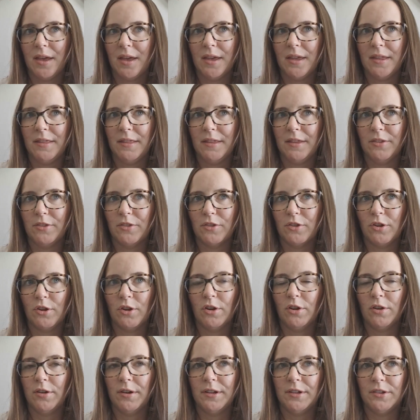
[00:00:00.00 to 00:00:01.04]
In this
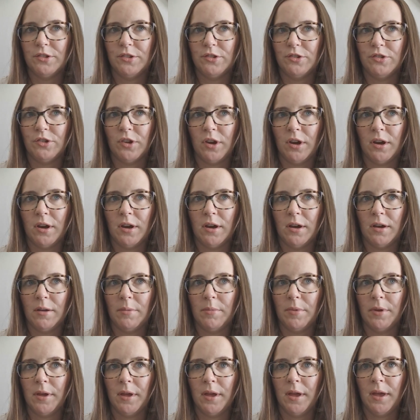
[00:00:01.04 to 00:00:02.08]
current
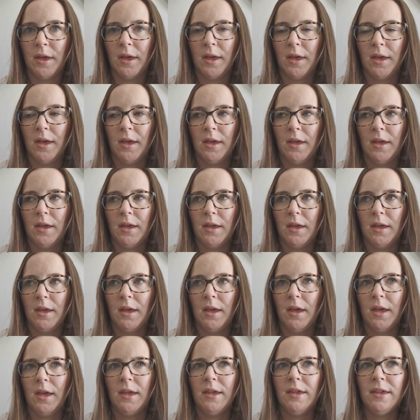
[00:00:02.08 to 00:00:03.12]
job,
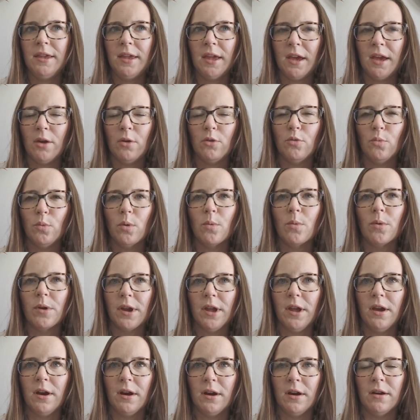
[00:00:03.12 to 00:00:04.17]
yeah, we're
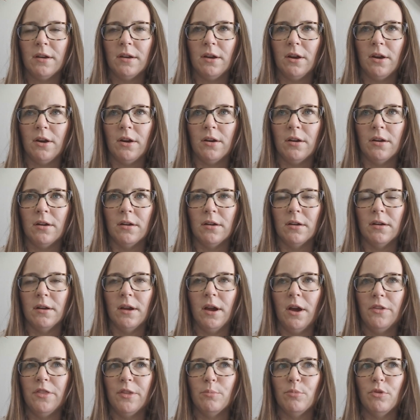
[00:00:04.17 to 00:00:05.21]
working on our
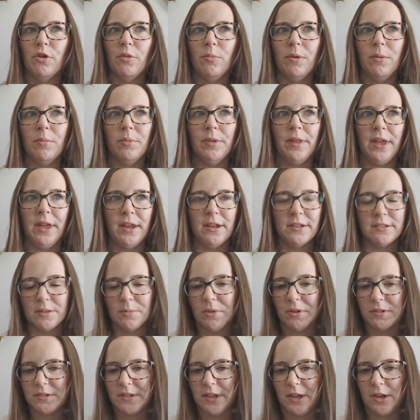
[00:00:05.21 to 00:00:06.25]
health improvement plan. It's a
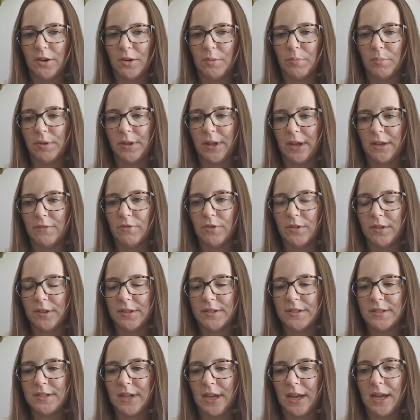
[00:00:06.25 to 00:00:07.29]
multi-year plan for the
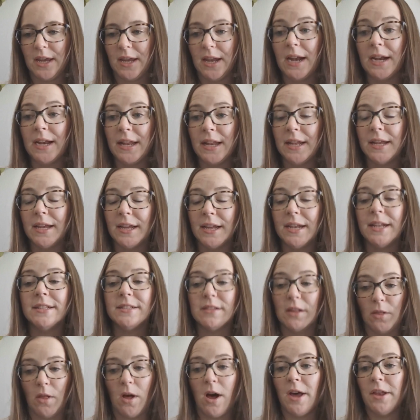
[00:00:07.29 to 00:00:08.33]
state, and it is
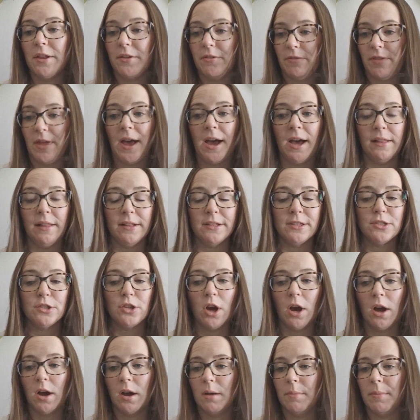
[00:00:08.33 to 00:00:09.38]
a lot of that. Let's
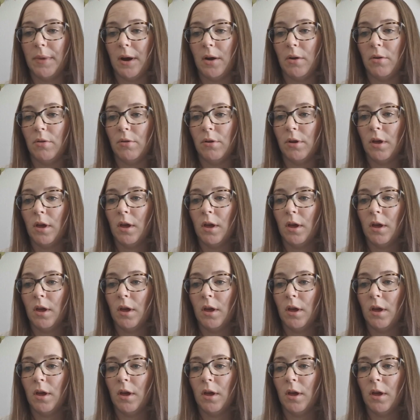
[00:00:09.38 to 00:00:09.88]
talk about